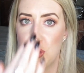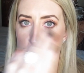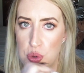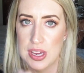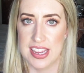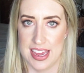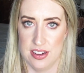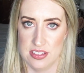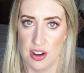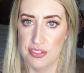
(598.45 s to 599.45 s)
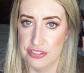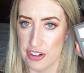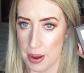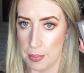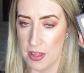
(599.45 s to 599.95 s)
you can get it
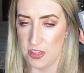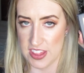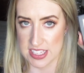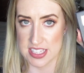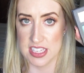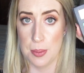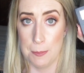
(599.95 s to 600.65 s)
from this